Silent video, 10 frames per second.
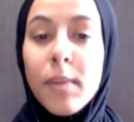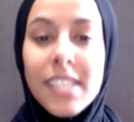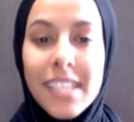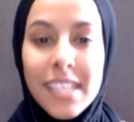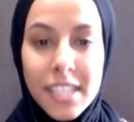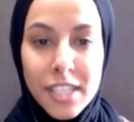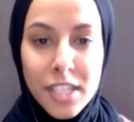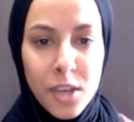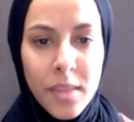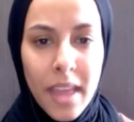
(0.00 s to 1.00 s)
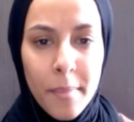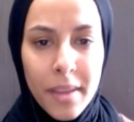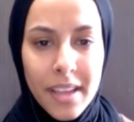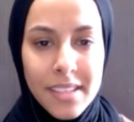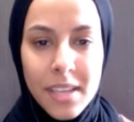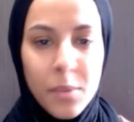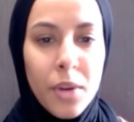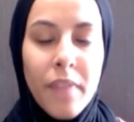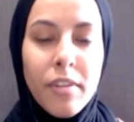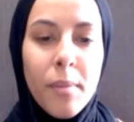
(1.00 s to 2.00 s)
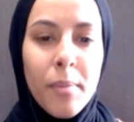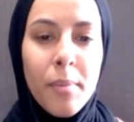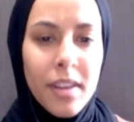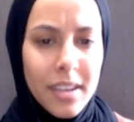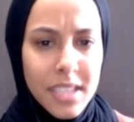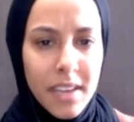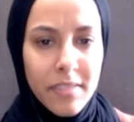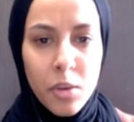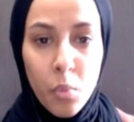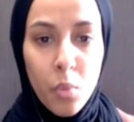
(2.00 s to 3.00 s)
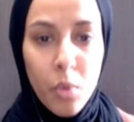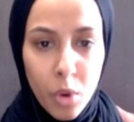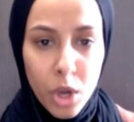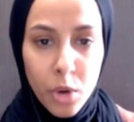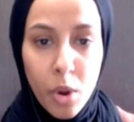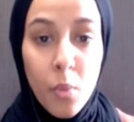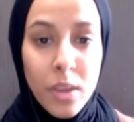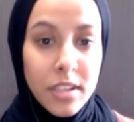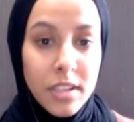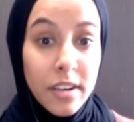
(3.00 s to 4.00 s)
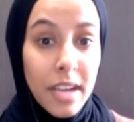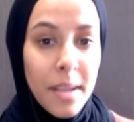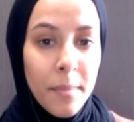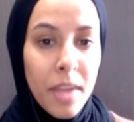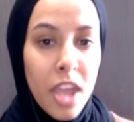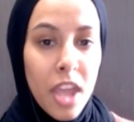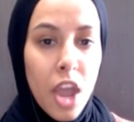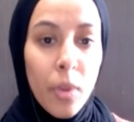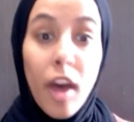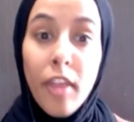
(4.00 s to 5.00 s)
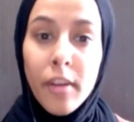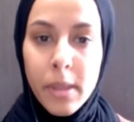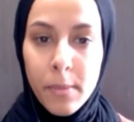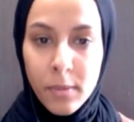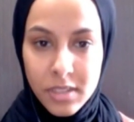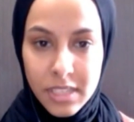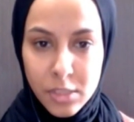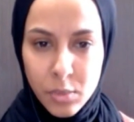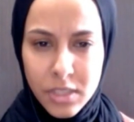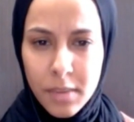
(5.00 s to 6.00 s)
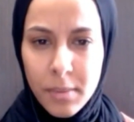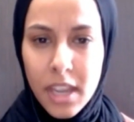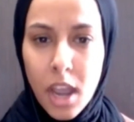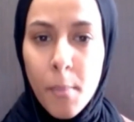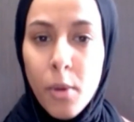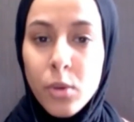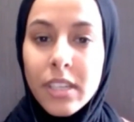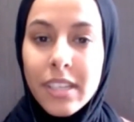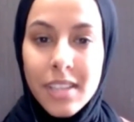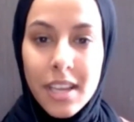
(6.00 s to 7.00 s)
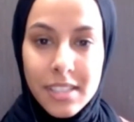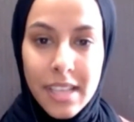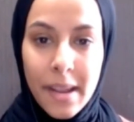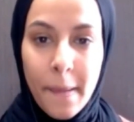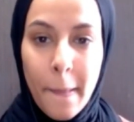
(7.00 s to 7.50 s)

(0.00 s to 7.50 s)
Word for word: easier to do that because then we don't have to burden ourselves and quote unquote waste our time with other people's needs, which can be emotionally exhausting.